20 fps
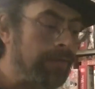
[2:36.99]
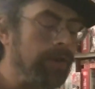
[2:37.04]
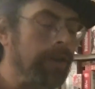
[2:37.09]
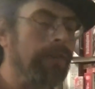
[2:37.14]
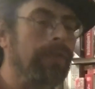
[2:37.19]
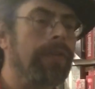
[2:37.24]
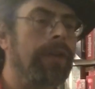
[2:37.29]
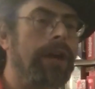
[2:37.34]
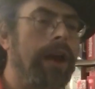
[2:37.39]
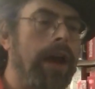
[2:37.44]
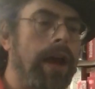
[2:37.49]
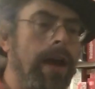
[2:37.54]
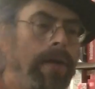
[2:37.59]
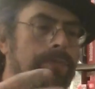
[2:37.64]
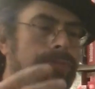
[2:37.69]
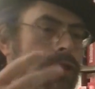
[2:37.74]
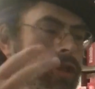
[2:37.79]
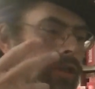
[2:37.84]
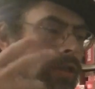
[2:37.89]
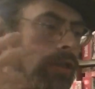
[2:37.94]
different
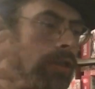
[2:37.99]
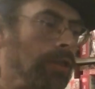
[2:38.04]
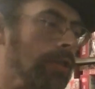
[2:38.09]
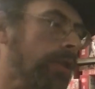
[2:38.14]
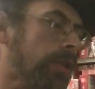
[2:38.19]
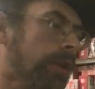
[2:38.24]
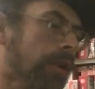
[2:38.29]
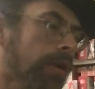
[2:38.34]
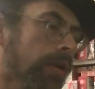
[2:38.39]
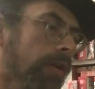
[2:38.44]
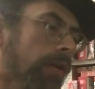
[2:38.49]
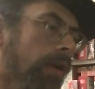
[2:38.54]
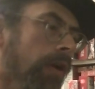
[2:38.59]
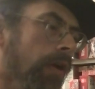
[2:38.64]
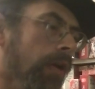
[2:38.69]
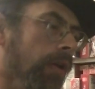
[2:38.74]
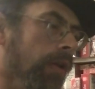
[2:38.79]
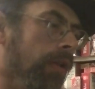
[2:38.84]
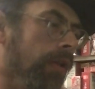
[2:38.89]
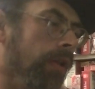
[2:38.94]
options that are
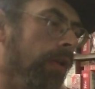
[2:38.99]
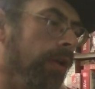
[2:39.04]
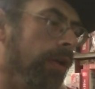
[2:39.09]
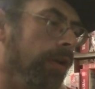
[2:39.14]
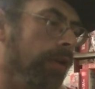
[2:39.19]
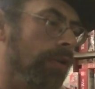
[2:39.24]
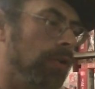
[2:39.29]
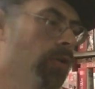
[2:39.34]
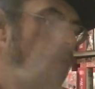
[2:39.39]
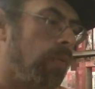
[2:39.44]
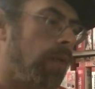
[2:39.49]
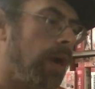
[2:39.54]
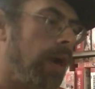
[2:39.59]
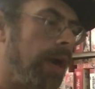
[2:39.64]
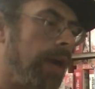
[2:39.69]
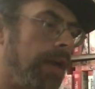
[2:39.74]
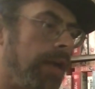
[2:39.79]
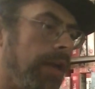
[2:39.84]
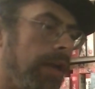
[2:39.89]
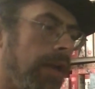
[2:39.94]
all
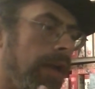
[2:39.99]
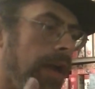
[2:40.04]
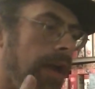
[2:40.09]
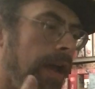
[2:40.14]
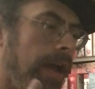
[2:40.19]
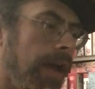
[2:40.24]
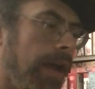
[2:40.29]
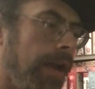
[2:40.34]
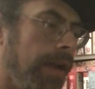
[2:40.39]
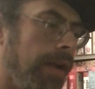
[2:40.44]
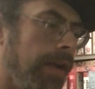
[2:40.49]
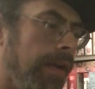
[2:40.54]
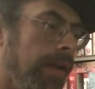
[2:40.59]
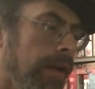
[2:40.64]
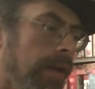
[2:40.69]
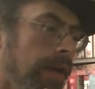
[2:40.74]
intertwining and